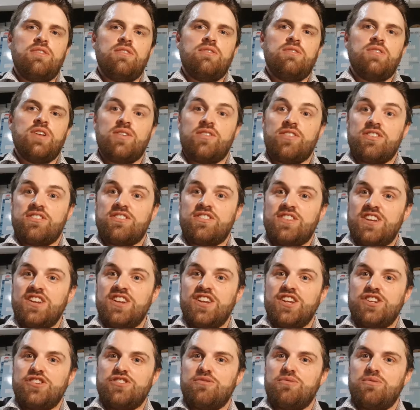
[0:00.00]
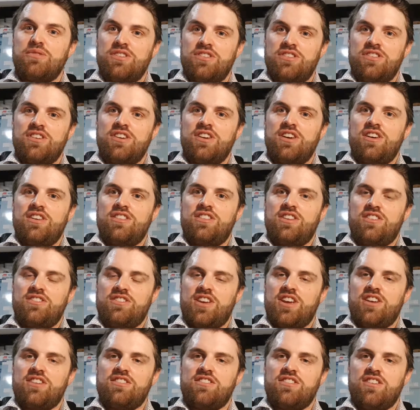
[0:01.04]
life as a teenager with these
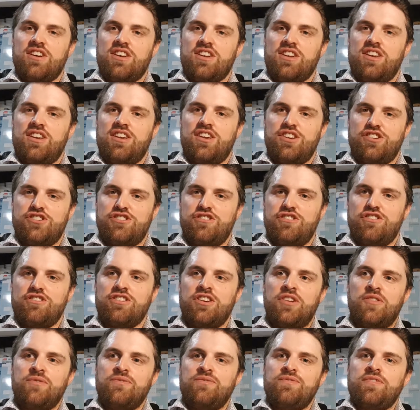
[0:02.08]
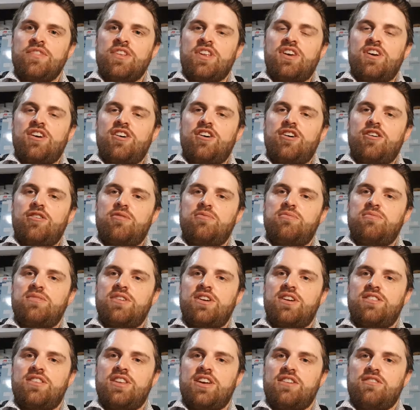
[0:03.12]
anxiety issues.
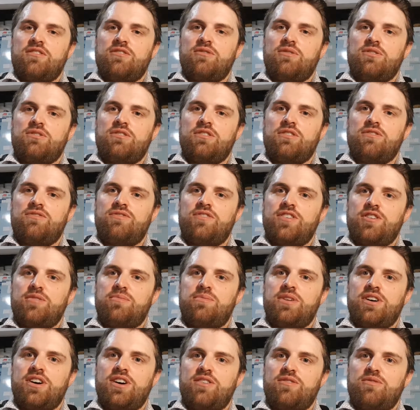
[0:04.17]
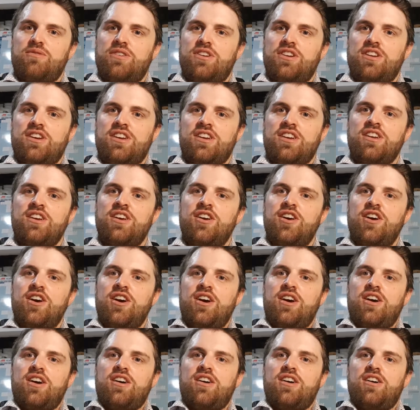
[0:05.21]
And that all sort of fell apart when I
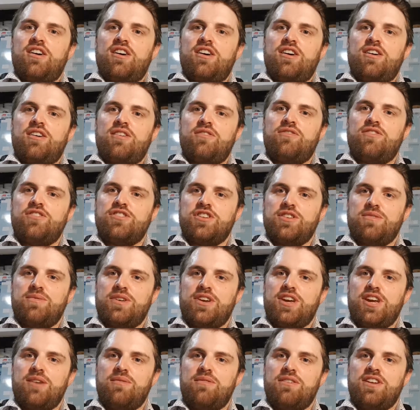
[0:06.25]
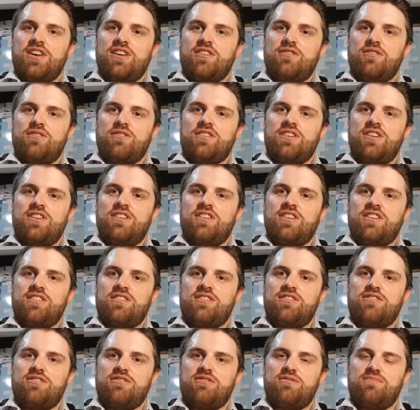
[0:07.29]
officially became an adult, and I
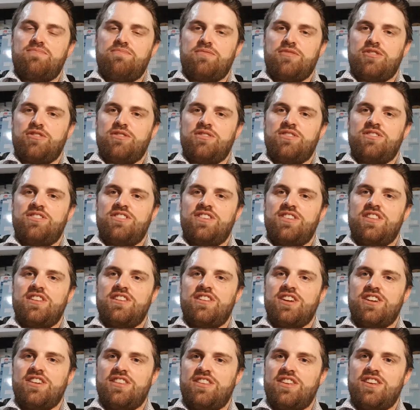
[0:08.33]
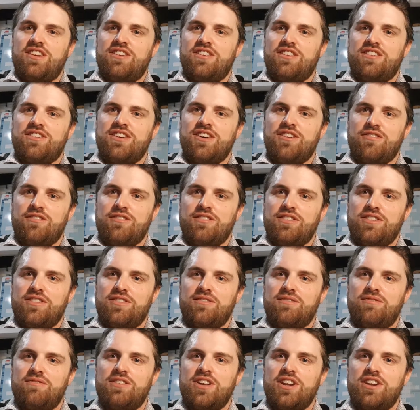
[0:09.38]
couldn't see the light at the end of the tunnel. The
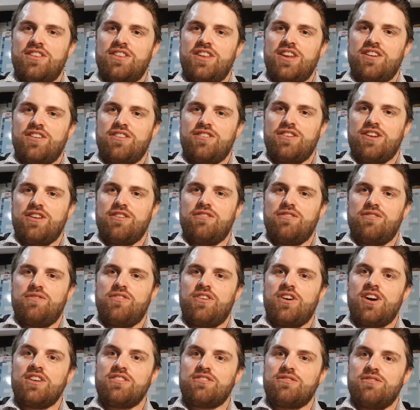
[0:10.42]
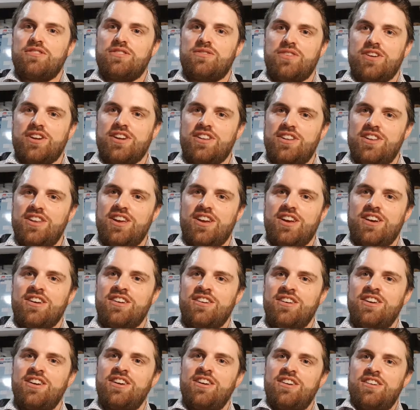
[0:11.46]
light at the end of the tunnel of high school is very clear.
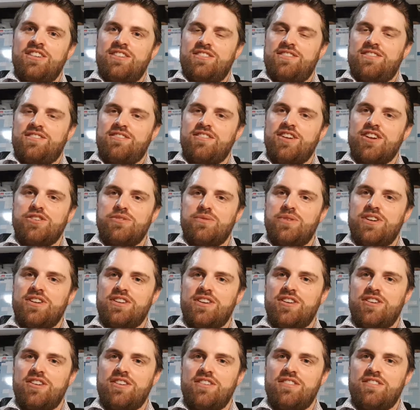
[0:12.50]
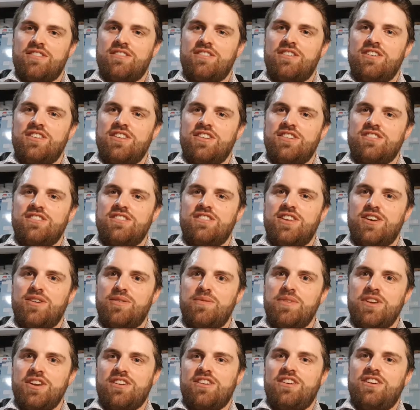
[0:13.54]
You just graduate and get to college, and now
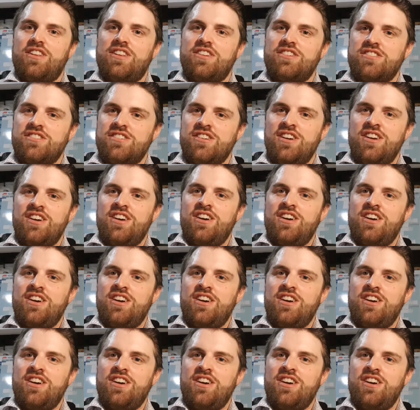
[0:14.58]
I'm in college,